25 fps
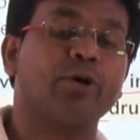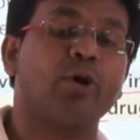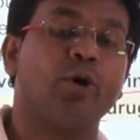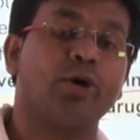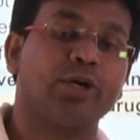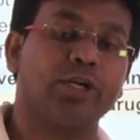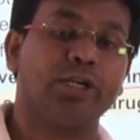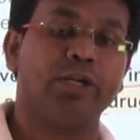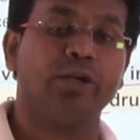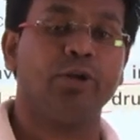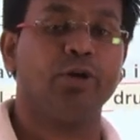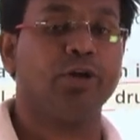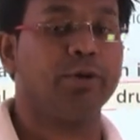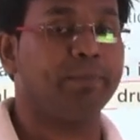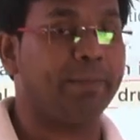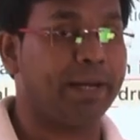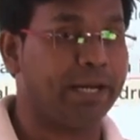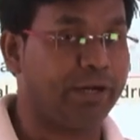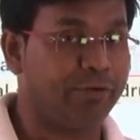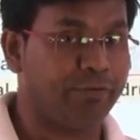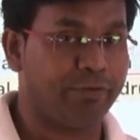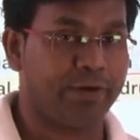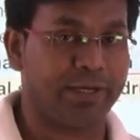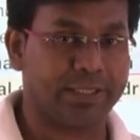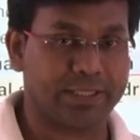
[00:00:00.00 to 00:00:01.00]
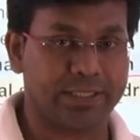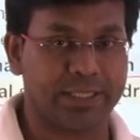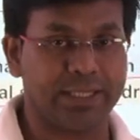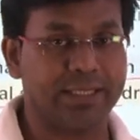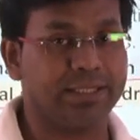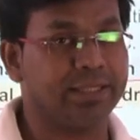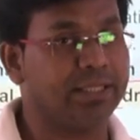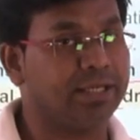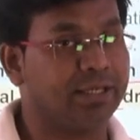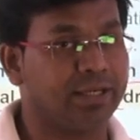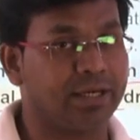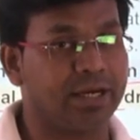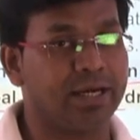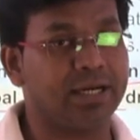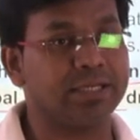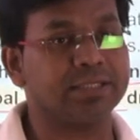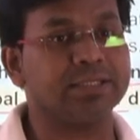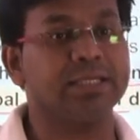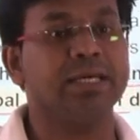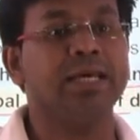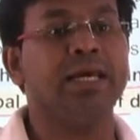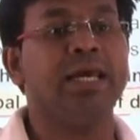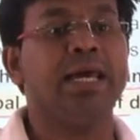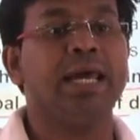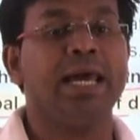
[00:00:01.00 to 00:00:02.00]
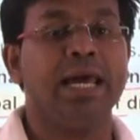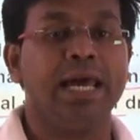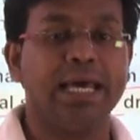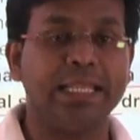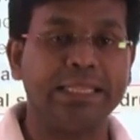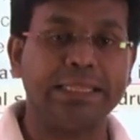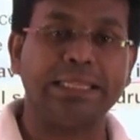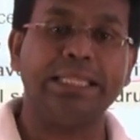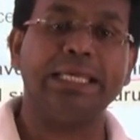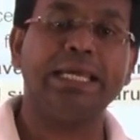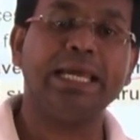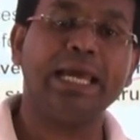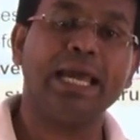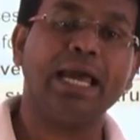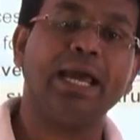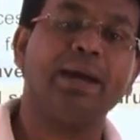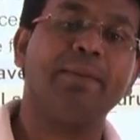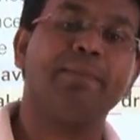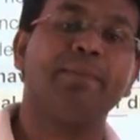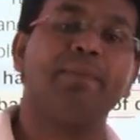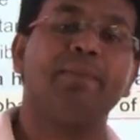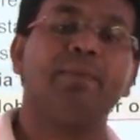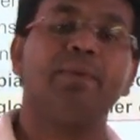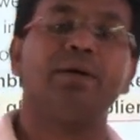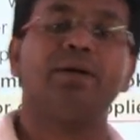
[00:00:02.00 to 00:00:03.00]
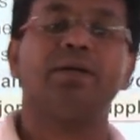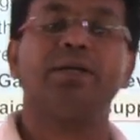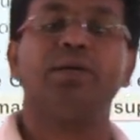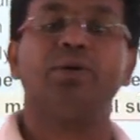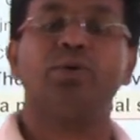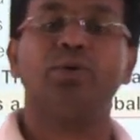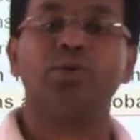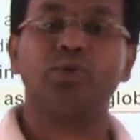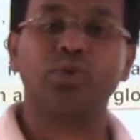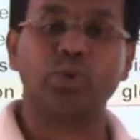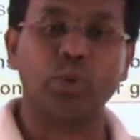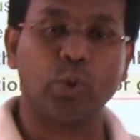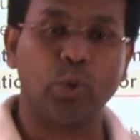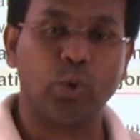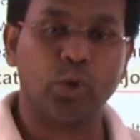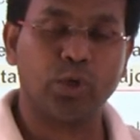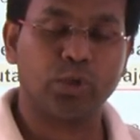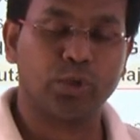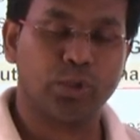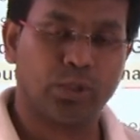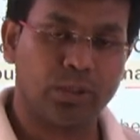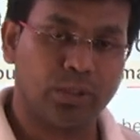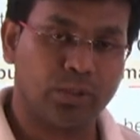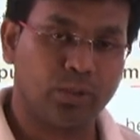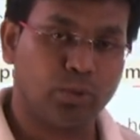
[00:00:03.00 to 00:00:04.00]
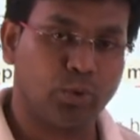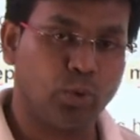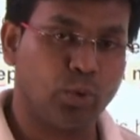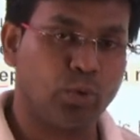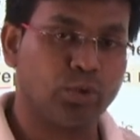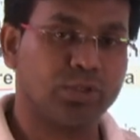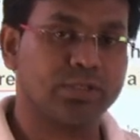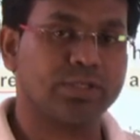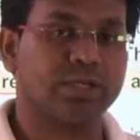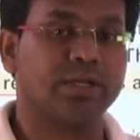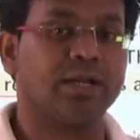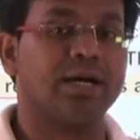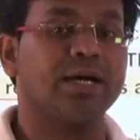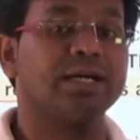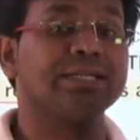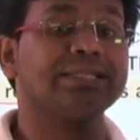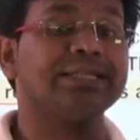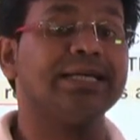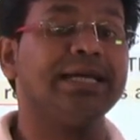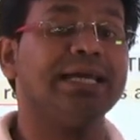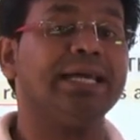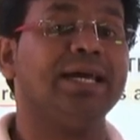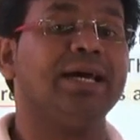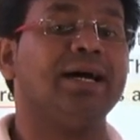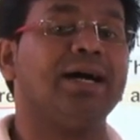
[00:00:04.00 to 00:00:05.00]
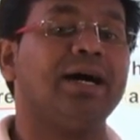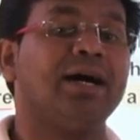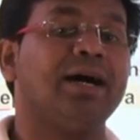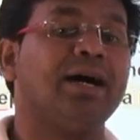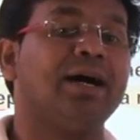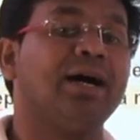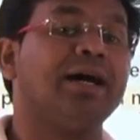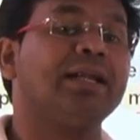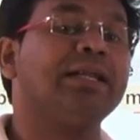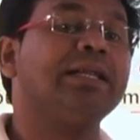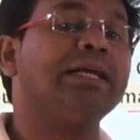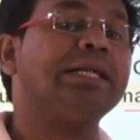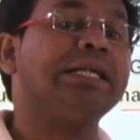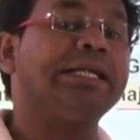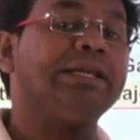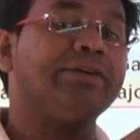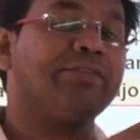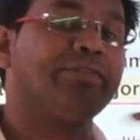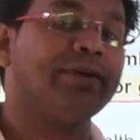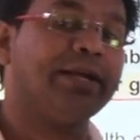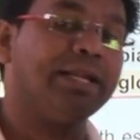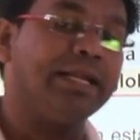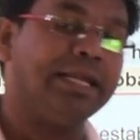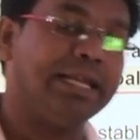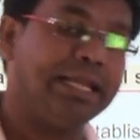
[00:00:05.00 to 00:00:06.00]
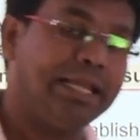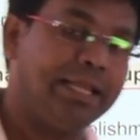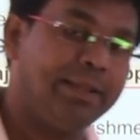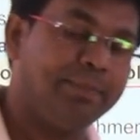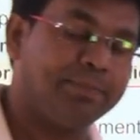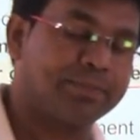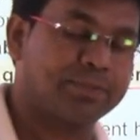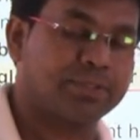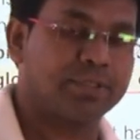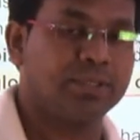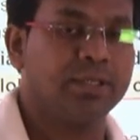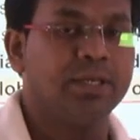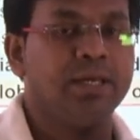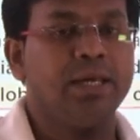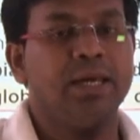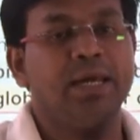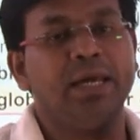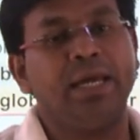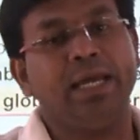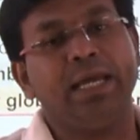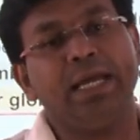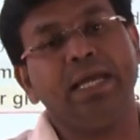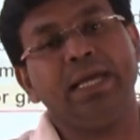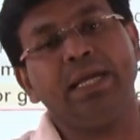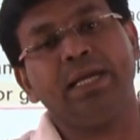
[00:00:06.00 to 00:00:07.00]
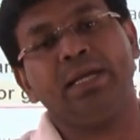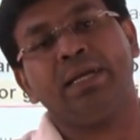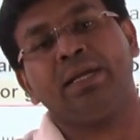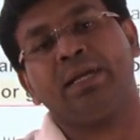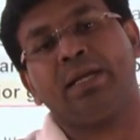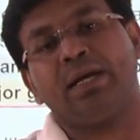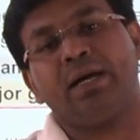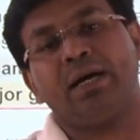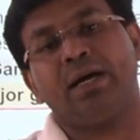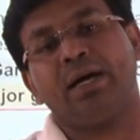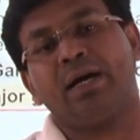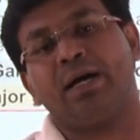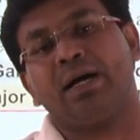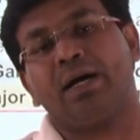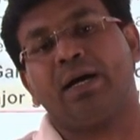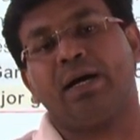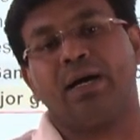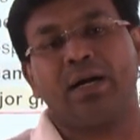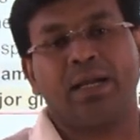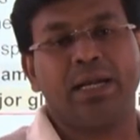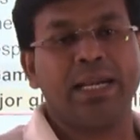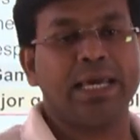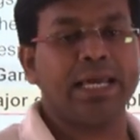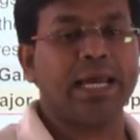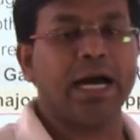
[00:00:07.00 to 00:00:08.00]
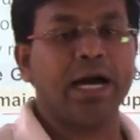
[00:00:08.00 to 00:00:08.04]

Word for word: continuing manufacturing the drugs, and they have you know, sold those drugs under different names in like